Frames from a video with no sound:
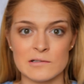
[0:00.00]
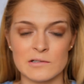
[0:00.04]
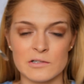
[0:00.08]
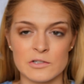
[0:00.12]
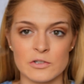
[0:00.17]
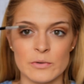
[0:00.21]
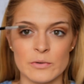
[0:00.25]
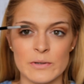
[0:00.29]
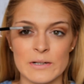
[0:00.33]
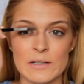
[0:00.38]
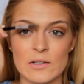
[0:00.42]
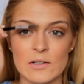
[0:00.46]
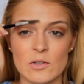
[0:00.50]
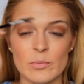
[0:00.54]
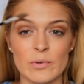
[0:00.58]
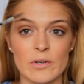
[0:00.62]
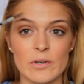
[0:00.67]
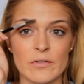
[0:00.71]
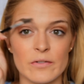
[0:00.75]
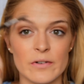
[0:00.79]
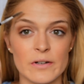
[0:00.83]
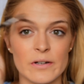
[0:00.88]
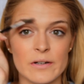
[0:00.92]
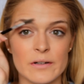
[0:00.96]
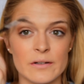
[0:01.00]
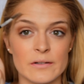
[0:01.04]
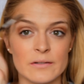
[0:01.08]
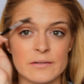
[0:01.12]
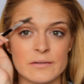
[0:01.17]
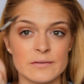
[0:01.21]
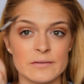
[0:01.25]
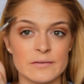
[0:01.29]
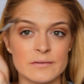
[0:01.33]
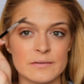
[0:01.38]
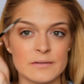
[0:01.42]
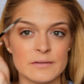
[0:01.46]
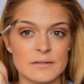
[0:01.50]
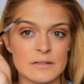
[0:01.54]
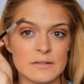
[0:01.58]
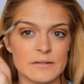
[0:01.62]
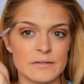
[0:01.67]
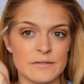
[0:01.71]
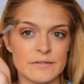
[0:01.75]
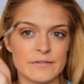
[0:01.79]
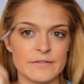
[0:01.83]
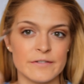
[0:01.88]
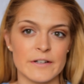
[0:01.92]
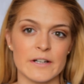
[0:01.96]
do a little bit of a
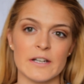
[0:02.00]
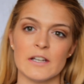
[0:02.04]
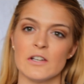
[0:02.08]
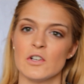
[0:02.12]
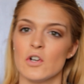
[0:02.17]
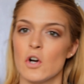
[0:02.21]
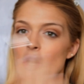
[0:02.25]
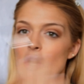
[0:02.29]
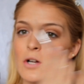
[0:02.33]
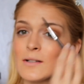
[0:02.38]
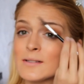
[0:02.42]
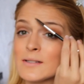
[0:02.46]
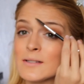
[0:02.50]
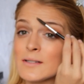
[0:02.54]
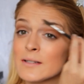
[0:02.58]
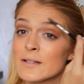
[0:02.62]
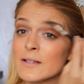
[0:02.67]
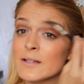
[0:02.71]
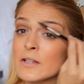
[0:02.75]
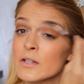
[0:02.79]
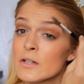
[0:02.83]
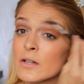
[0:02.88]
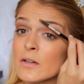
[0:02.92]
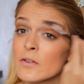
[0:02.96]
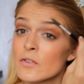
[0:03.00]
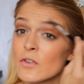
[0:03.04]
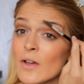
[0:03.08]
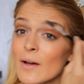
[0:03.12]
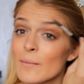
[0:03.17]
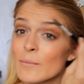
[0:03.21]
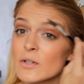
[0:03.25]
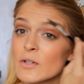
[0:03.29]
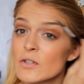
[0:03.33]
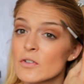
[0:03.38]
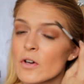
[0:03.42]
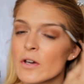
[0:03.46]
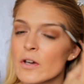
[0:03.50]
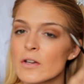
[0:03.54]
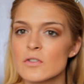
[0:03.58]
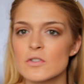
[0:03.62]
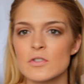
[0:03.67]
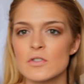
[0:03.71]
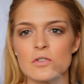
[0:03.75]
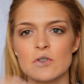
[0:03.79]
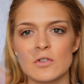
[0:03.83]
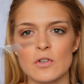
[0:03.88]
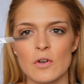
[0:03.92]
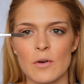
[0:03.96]
funny dance. So I'm just going
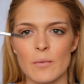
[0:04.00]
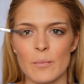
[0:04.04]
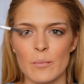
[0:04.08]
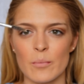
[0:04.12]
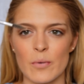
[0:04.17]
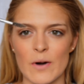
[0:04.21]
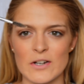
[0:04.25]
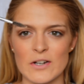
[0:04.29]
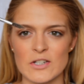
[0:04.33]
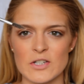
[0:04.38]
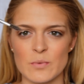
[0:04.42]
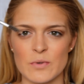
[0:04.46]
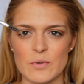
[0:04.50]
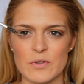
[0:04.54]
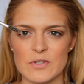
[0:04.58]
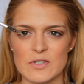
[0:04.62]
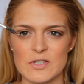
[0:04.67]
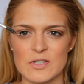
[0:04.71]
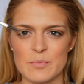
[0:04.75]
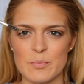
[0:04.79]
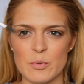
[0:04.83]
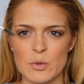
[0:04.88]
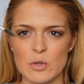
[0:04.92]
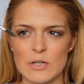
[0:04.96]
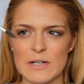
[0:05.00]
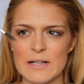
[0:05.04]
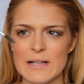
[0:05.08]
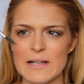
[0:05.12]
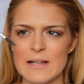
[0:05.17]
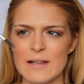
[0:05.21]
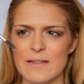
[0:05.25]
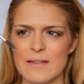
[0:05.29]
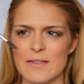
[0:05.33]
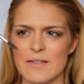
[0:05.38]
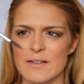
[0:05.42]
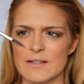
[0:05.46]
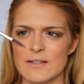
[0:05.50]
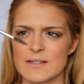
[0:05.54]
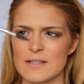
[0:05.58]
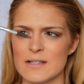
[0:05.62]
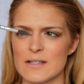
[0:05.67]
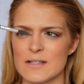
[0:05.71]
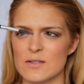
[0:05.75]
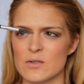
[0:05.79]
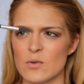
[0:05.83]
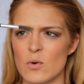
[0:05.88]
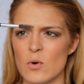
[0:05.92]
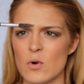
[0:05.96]
to brush it with the spoolie. This
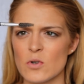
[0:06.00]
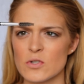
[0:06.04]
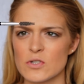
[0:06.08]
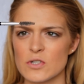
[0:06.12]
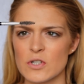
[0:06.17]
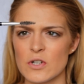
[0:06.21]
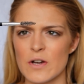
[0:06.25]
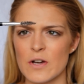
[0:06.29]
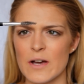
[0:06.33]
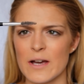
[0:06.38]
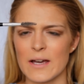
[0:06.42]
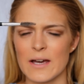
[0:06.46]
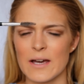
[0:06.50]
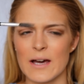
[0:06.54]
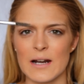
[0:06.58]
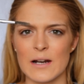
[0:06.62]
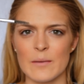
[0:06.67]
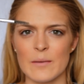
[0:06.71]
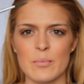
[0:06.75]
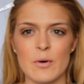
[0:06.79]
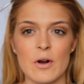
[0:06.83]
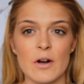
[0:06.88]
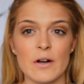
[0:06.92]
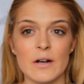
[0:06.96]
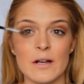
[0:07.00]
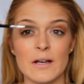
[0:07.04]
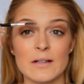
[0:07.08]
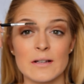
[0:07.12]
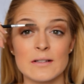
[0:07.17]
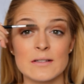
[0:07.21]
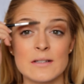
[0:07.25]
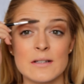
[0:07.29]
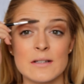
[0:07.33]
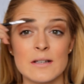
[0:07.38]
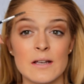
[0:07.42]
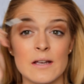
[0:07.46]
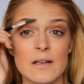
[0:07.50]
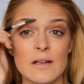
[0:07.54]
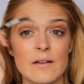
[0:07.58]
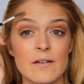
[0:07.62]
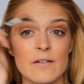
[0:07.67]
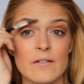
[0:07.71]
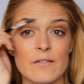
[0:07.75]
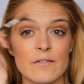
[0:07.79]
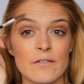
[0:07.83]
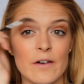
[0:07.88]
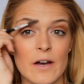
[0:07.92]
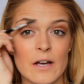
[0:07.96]
is also a color product.
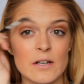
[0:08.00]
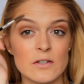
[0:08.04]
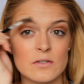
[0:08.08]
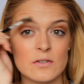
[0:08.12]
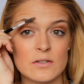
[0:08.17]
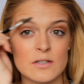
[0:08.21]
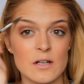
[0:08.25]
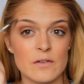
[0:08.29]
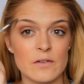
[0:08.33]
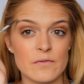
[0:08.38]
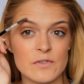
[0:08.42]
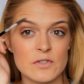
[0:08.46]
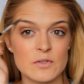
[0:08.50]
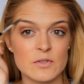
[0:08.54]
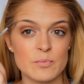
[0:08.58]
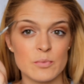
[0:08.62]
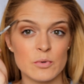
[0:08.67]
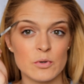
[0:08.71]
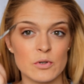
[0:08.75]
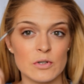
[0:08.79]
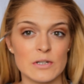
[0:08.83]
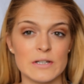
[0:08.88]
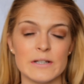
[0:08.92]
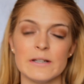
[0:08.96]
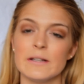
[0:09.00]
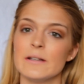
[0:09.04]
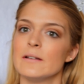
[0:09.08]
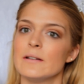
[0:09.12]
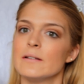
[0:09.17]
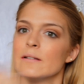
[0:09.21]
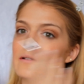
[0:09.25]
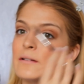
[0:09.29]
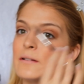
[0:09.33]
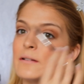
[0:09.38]
Find yourself a spoolie.